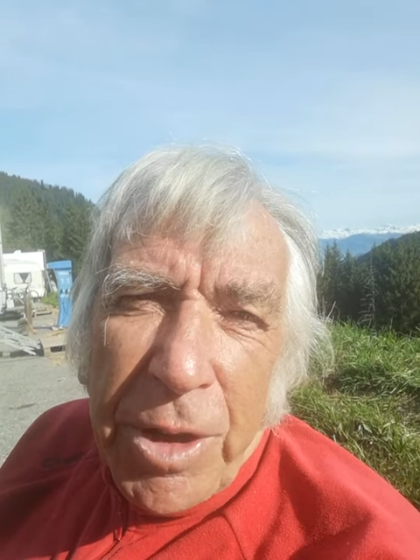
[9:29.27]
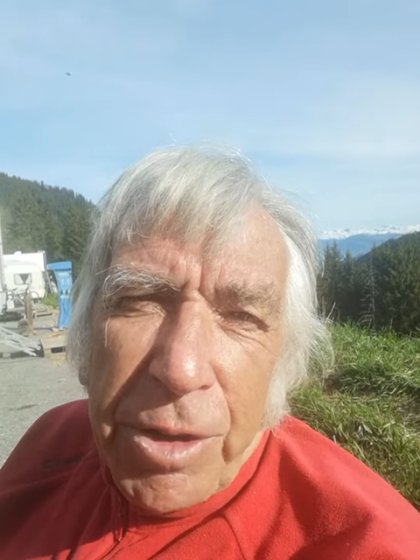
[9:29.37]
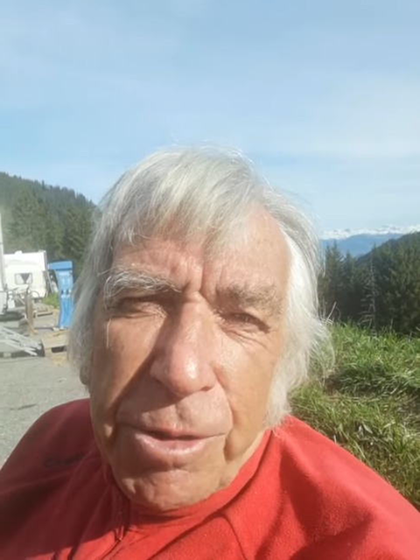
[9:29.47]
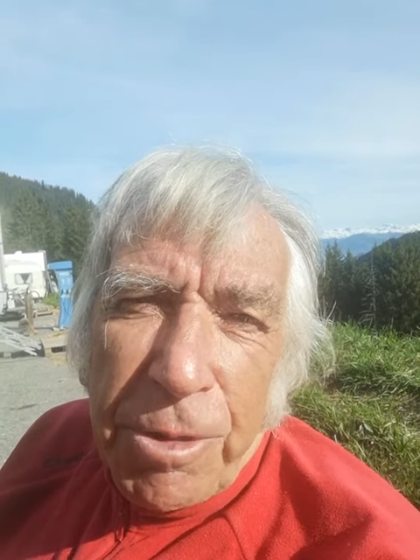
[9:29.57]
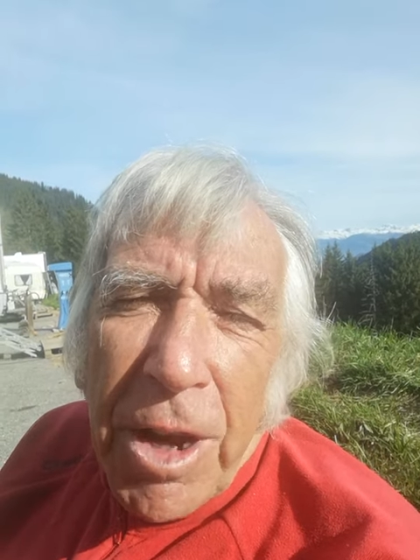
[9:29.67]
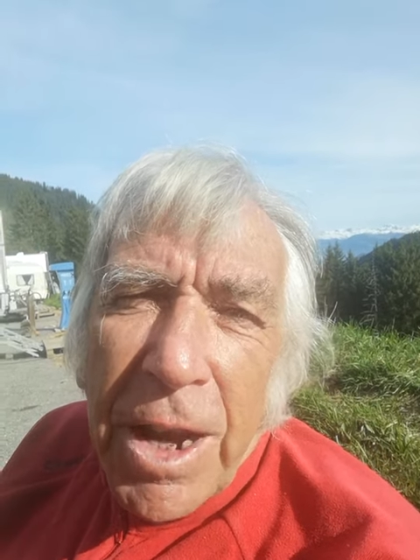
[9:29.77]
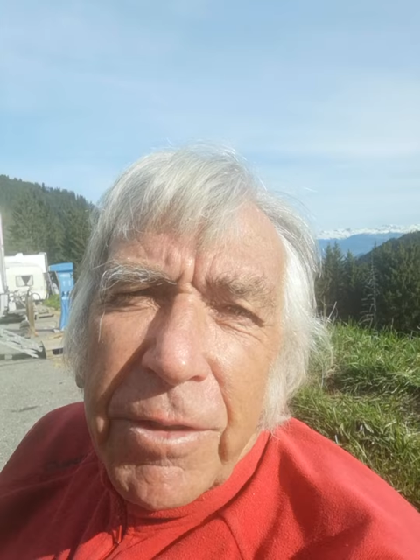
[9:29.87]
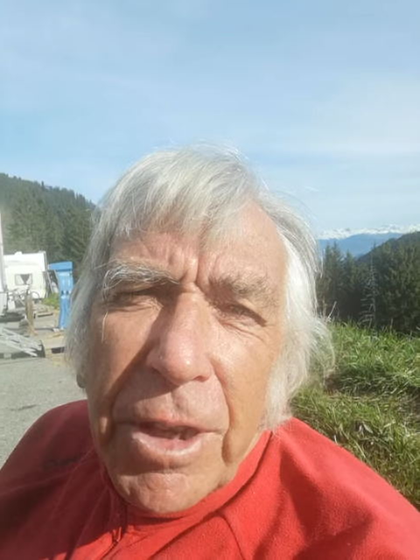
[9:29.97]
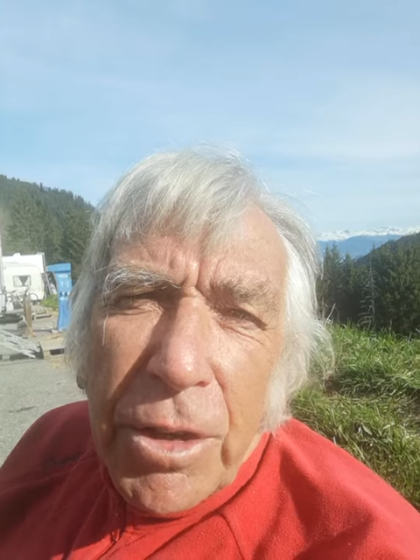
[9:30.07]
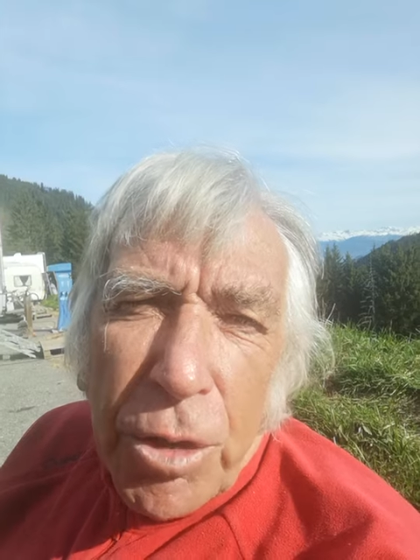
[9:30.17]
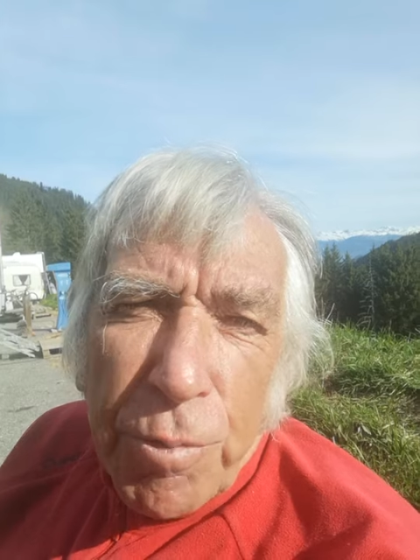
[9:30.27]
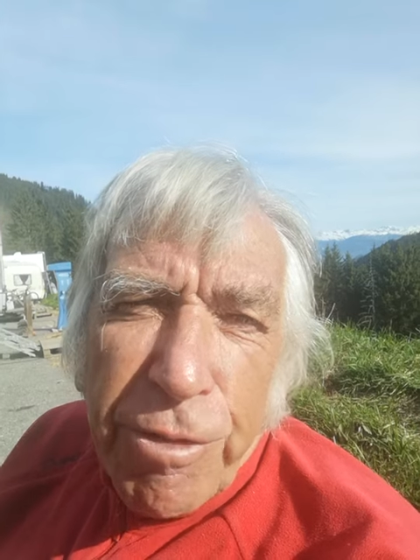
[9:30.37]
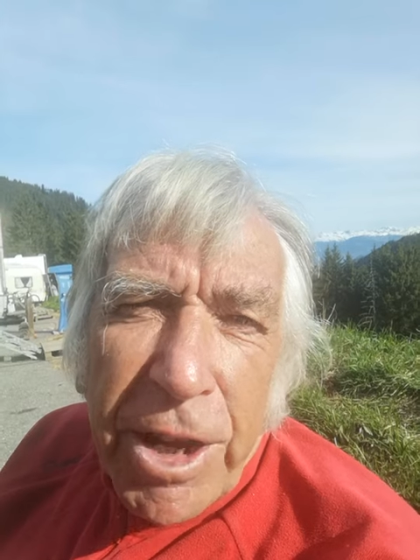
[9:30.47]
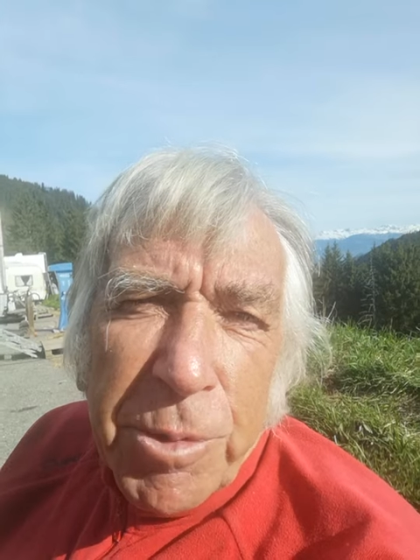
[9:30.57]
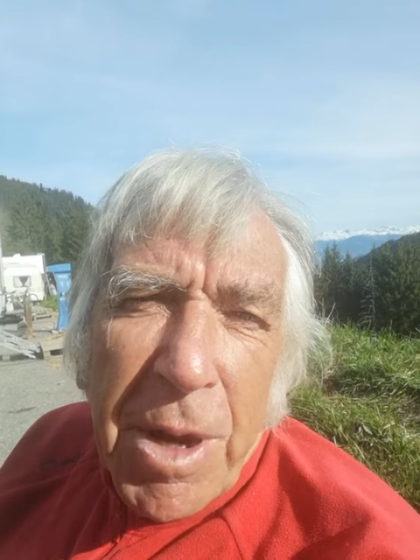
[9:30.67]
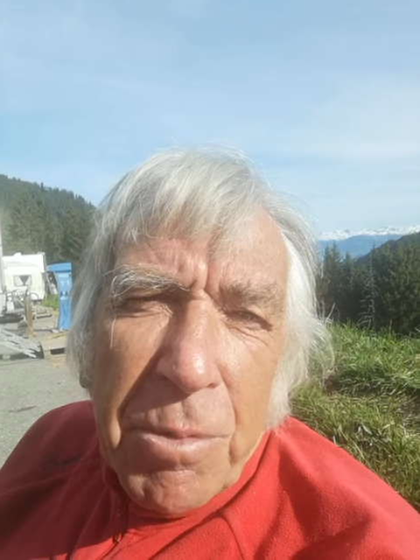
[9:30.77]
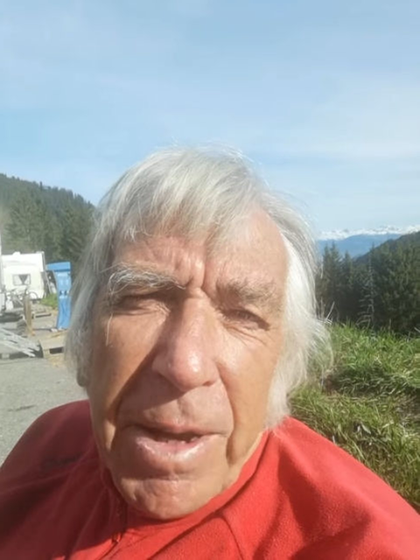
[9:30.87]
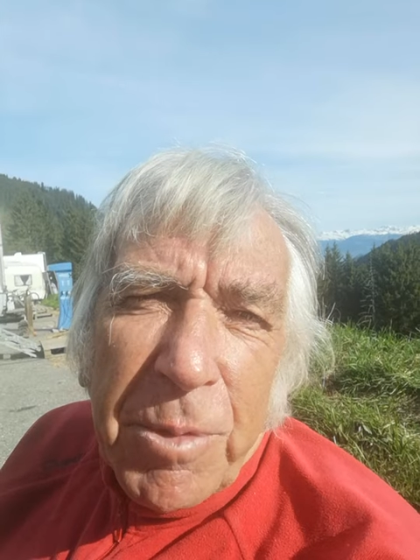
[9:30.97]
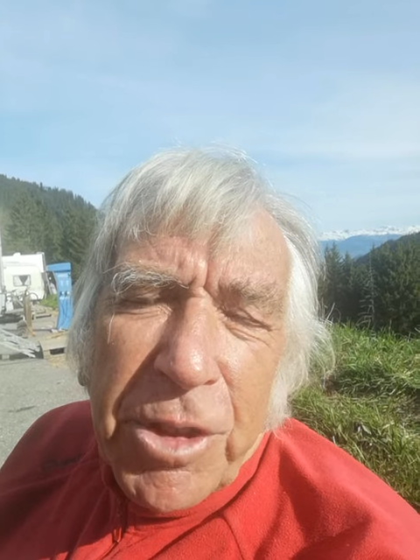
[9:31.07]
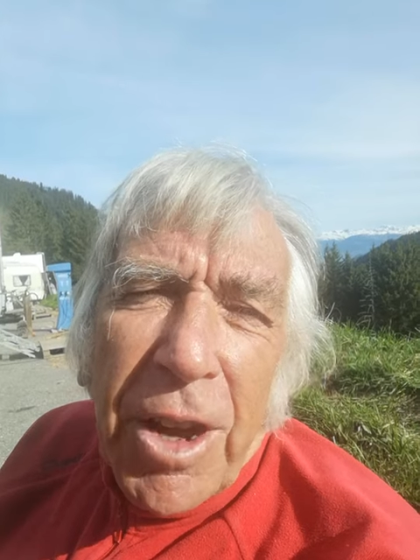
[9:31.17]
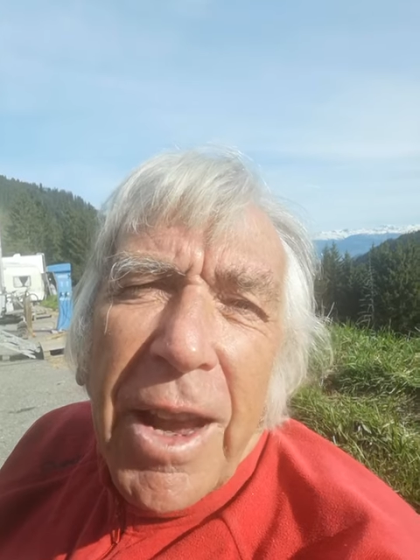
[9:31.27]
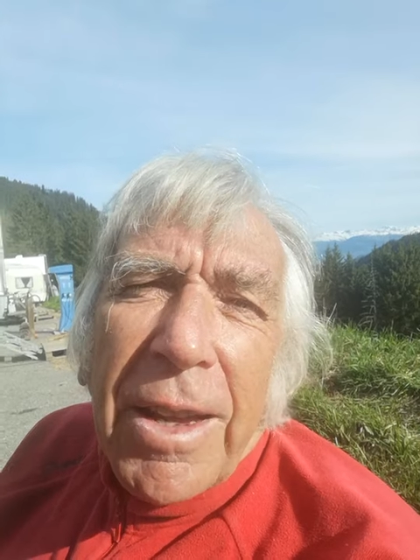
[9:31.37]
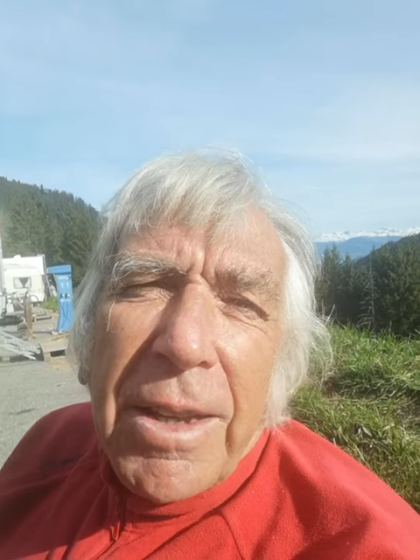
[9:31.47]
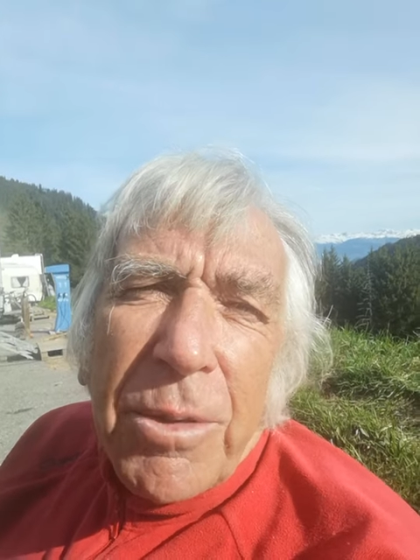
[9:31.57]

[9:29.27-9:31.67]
when you arrive or browse my website